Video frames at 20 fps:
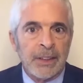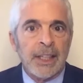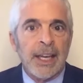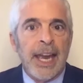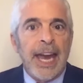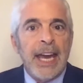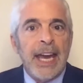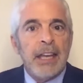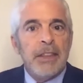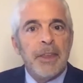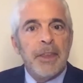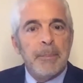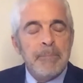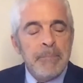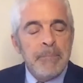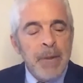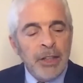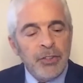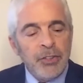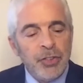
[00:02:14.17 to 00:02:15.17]
And the
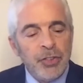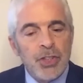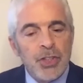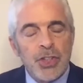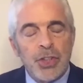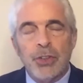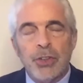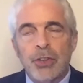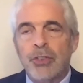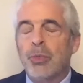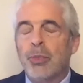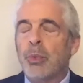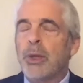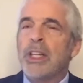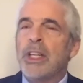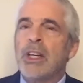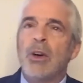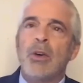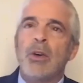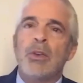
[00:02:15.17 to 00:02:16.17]
messengers, we
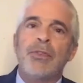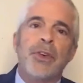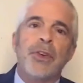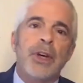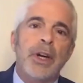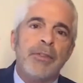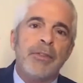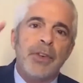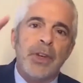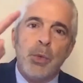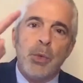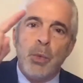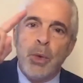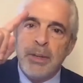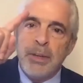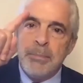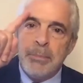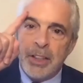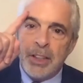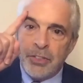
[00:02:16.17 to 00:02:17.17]
know for every
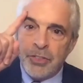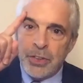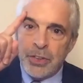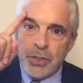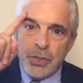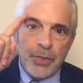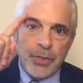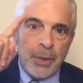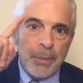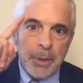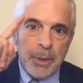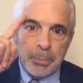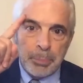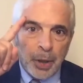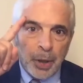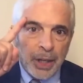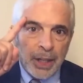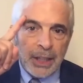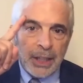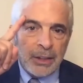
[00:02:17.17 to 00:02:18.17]
one message from the
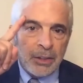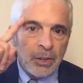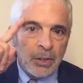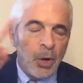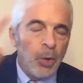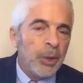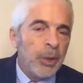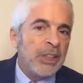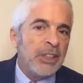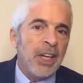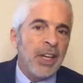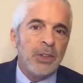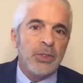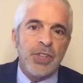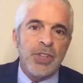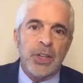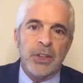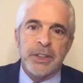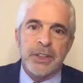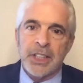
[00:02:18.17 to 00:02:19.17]
brain going down
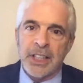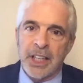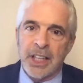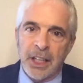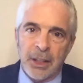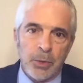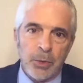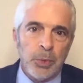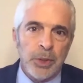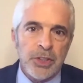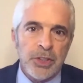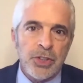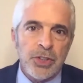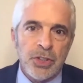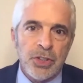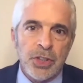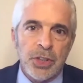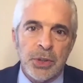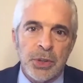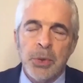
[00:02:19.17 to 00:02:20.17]
telling the gut what to
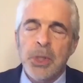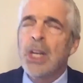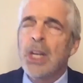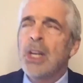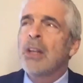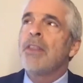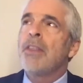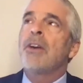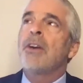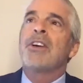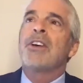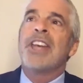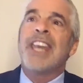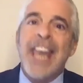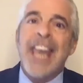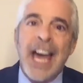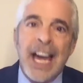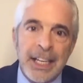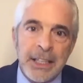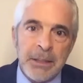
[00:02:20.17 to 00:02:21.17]
do, there are
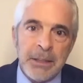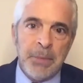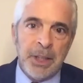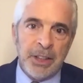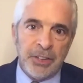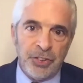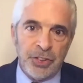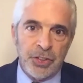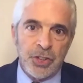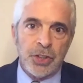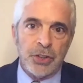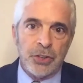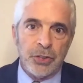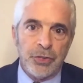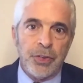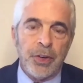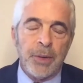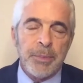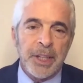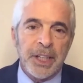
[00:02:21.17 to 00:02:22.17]
nine messages
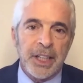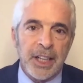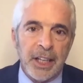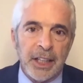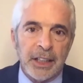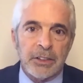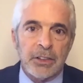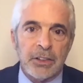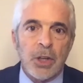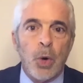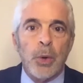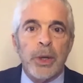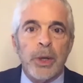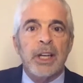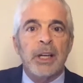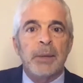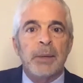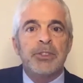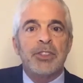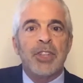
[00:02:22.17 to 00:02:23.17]
from the gut going
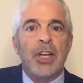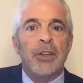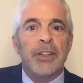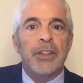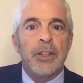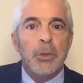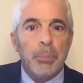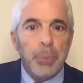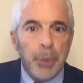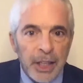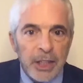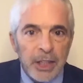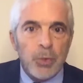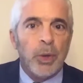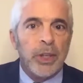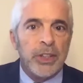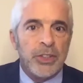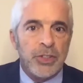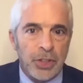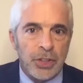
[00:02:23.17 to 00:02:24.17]
up telling the brain
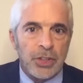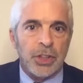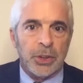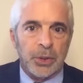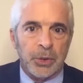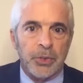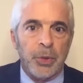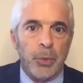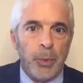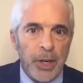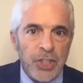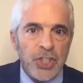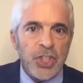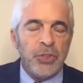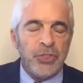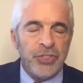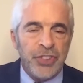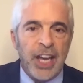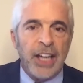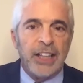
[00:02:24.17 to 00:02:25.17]
what to do. The ratio
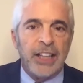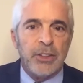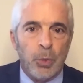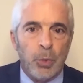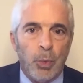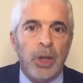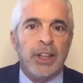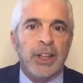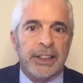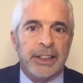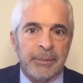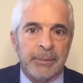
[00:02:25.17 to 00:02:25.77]
is nine to one.